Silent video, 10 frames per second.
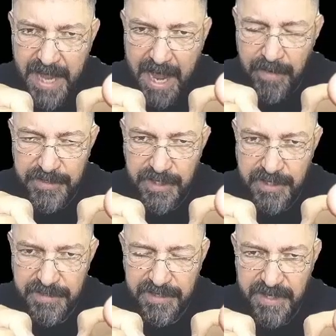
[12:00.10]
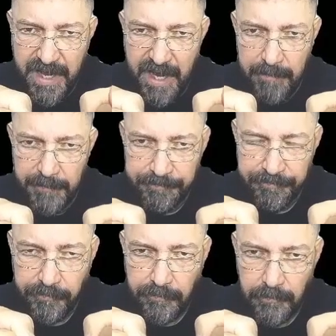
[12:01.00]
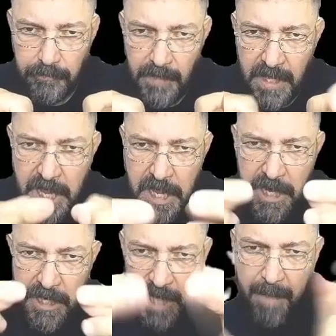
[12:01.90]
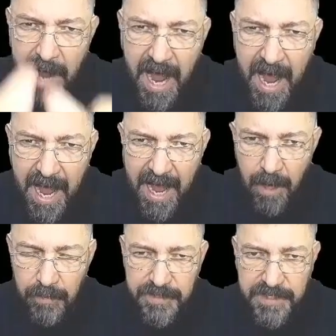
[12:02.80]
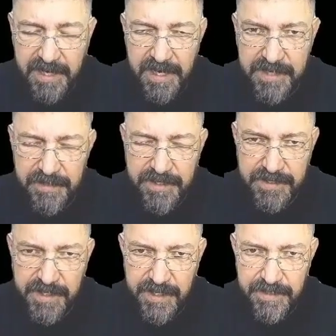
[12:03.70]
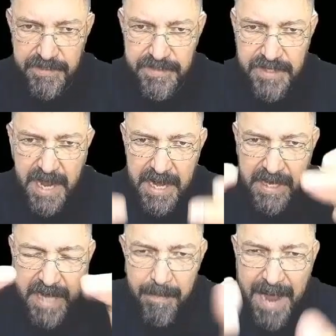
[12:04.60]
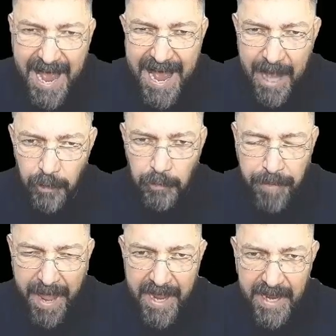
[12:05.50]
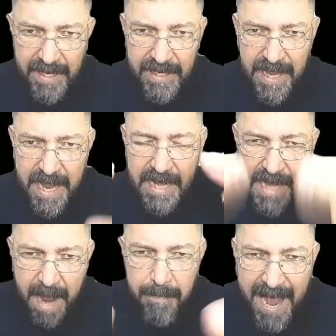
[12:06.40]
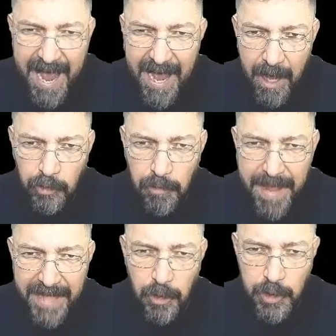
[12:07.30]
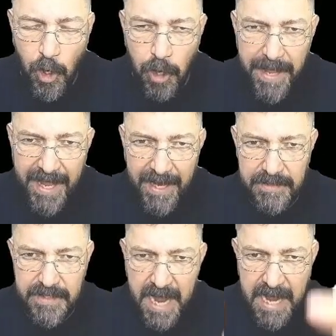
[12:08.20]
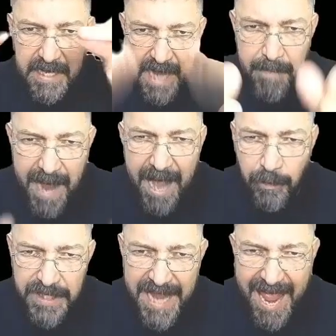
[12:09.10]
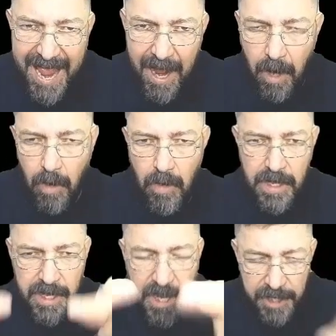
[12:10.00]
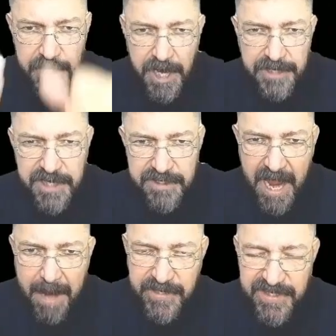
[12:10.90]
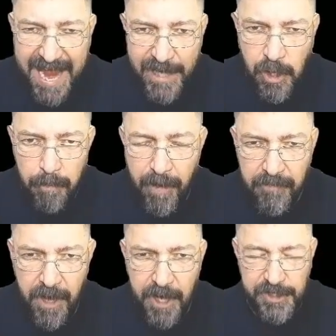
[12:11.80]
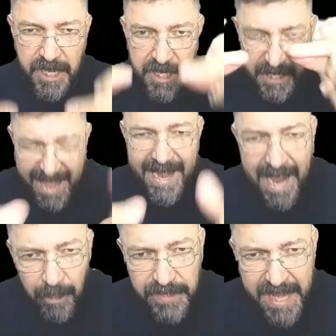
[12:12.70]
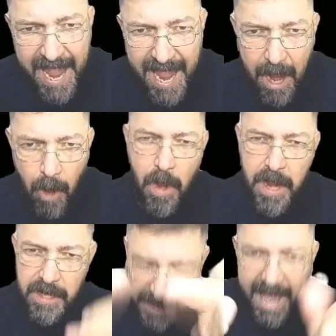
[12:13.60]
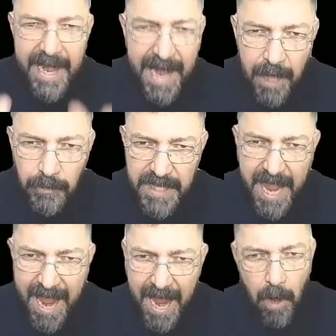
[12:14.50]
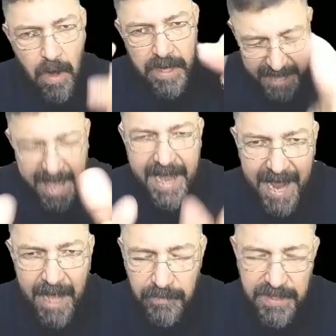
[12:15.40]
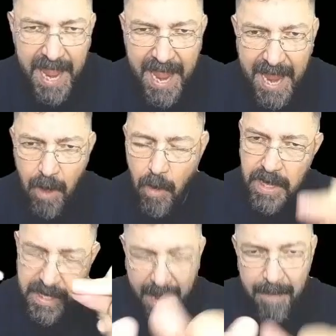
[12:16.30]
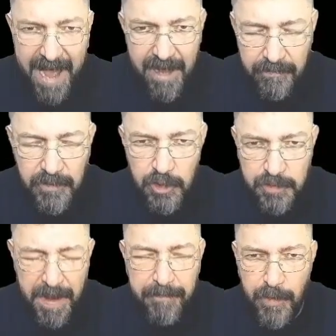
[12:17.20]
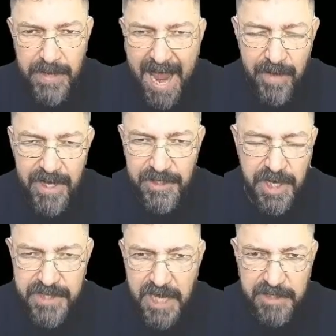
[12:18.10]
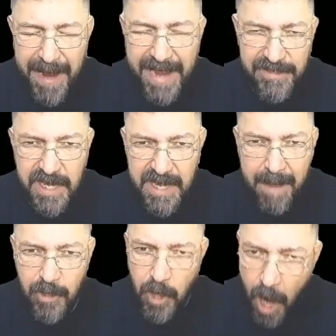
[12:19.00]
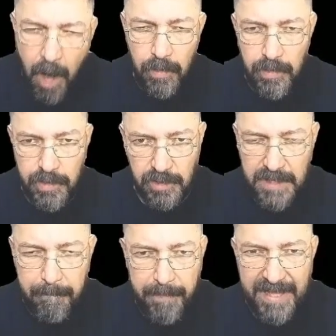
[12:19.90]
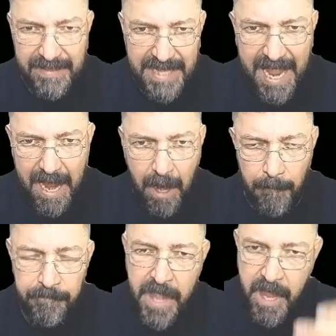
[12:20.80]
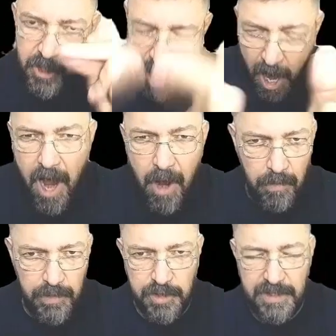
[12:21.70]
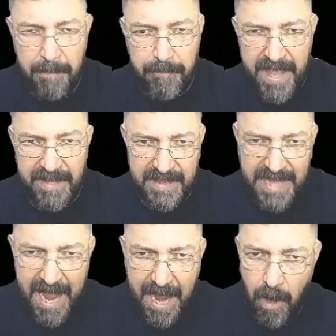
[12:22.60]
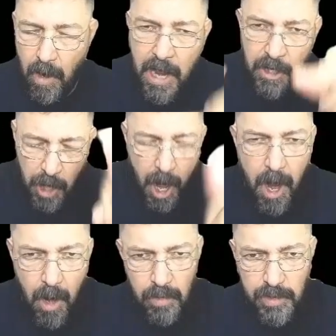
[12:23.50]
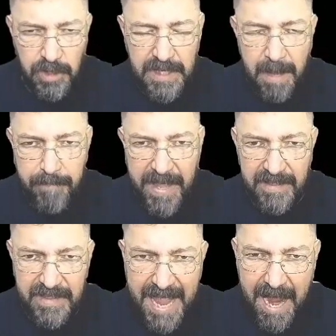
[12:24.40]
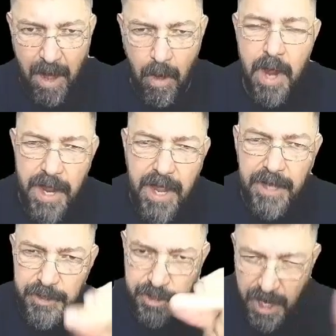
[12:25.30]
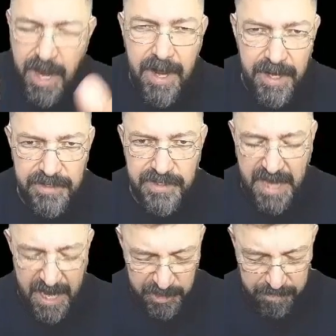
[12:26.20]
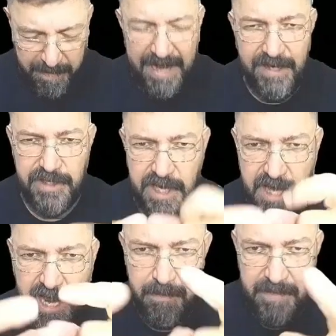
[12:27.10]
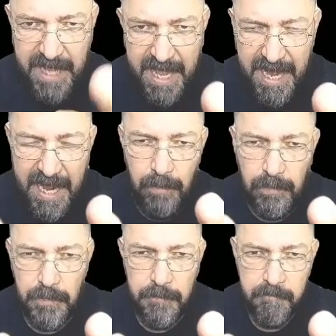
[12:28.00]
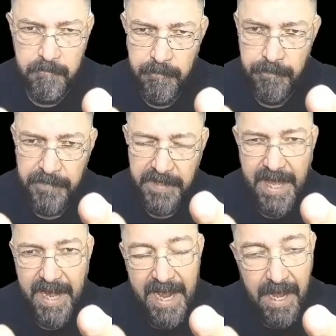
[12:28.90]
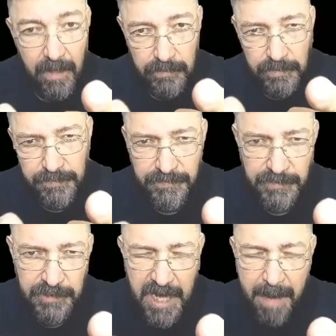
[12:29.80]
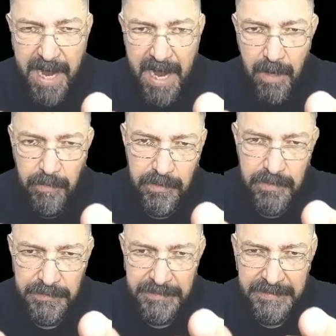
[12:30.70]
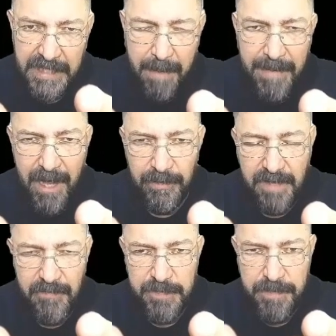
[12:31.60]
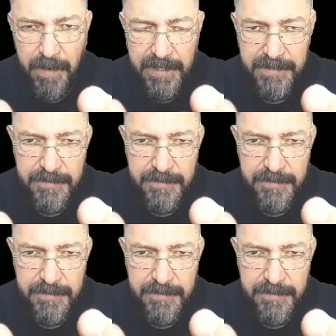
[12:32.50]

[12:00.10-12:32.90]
in Jesus' name. Come out, sickness and disease. Come out, pain. Come out, mental torment. Come out now. In Jesus' name, sexual perversion. Get out now. Get out now. Get out now. Come out of those people now in Jesus' mighty name. Go to the pit now. Go to the pit now. Go to the pit now. In Jesus' mighty name, get out. Get out. Come out. Come out, evil spirits.